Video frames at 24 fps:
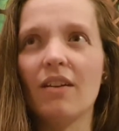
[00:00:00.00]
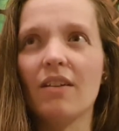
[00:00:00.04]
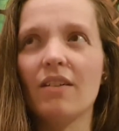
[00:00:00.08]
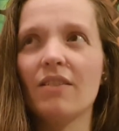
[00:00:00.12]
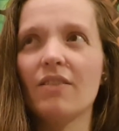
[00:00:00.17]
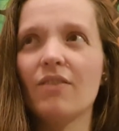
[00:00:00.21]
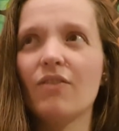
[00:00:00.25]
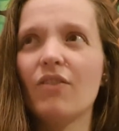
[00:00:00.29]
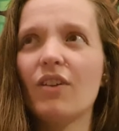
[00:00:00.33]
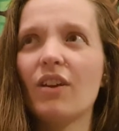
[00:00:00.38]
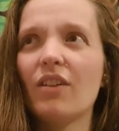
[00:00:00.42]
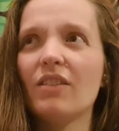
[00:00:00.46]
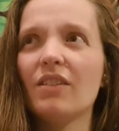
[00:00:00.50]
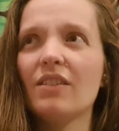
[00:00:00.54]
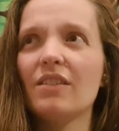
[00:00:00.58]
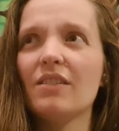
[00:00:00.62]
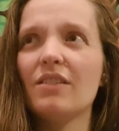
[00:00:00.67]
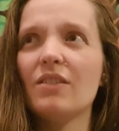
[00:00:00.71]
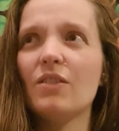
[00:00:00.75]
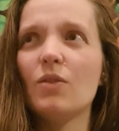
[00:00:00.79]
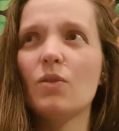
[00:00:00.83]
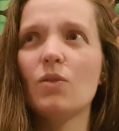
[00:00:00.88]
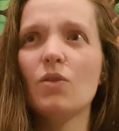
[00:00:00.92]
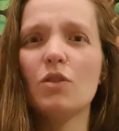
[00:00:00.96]
I felt this
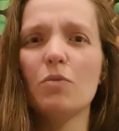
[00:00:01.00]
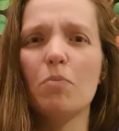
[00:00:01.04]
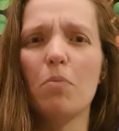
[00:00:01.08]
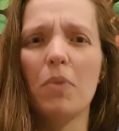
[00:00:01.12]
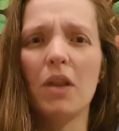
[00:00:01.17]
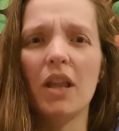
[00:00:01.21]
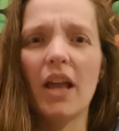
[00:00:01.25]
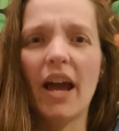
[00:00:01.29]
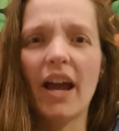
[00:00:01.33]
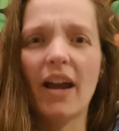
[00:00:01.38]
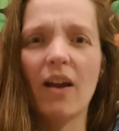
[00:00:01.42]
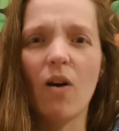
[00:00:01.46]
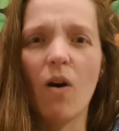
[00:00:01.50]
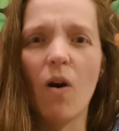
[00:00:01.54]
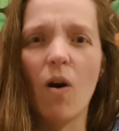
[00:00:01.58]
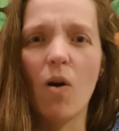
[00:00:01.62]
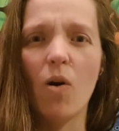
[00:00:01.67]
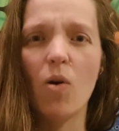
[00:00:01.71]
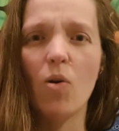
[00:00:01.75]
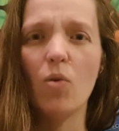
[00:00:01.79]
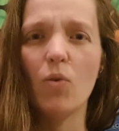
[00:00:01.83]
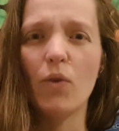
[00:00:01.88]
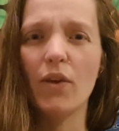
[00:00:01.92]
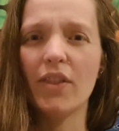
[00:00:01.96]
huge black
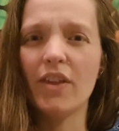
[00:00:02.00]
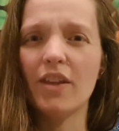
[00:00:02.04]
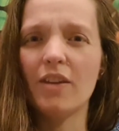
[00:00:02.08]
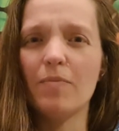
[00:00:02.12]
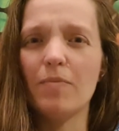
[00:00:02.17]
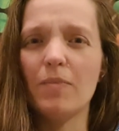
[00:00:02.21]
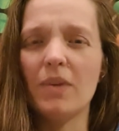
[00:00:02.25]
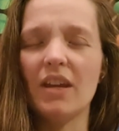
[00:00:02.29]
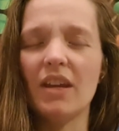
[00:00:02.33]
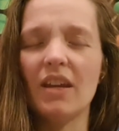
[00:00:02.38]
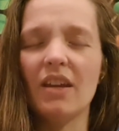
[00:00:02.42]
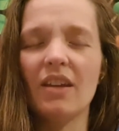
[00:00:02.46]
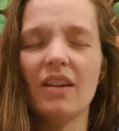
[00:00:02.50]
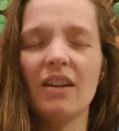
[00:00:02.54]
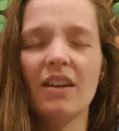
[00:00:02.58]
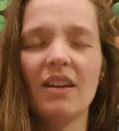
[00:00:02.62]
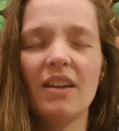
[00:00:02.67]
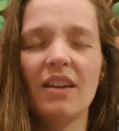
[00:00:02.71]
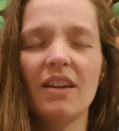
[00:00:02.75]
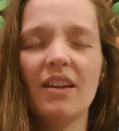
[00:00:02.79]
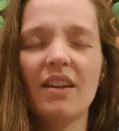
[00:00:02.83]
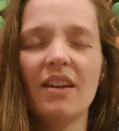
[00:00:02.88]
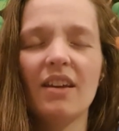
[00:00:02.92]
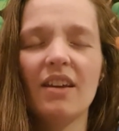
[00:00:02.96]
hole within me,
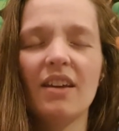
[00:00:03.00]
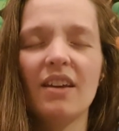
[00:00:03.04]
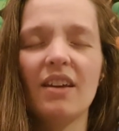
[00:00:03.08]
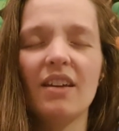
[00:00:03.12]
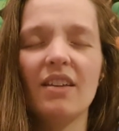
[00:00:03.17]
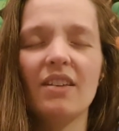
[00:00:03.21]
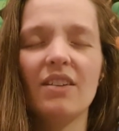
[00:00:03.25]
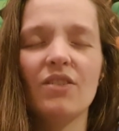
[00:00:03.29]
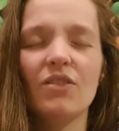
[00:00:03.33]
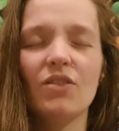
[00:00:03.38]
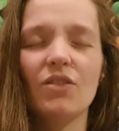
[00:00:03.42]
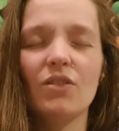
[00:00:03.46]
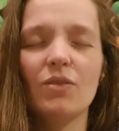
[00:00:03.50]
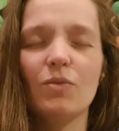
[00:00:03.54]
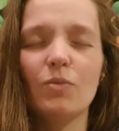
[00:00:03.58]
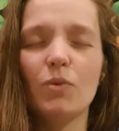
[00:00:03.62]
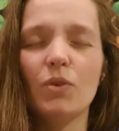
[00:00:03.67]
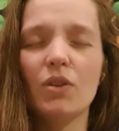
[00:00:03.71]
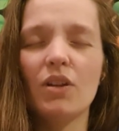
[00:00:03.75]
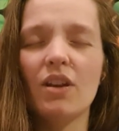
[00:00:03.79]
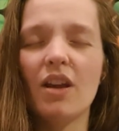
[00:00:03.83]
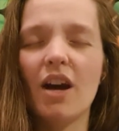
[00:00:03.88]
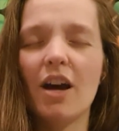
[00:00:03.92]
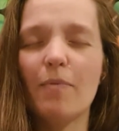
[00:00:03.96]
just
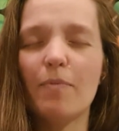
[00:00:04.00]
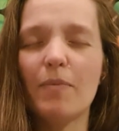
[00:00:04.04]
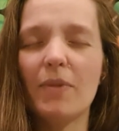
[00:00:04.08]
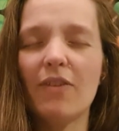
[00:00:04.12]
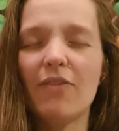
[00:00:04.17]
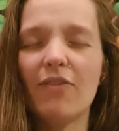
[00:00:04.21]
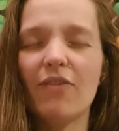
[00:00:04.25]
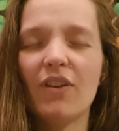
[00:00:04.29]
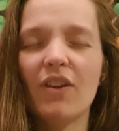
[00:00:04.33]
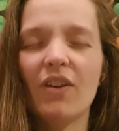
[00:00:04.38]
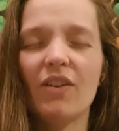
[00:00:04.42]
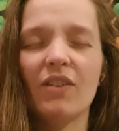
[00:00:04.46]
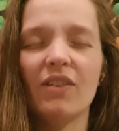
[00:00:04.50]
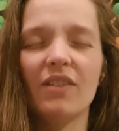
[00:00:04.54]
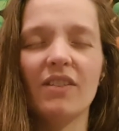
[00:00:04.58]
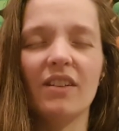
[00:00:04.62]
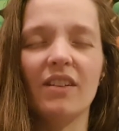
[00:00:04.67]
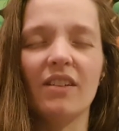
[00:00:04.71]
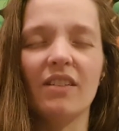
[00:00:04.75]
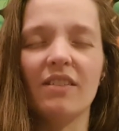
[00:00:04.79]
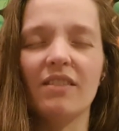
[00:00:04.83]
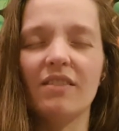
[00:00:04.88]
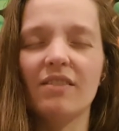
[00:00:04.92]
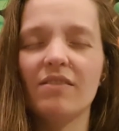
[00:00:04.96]
would not be filled,
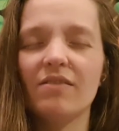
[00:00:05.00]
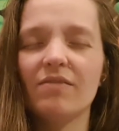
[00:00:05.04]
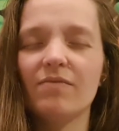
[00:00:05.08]
and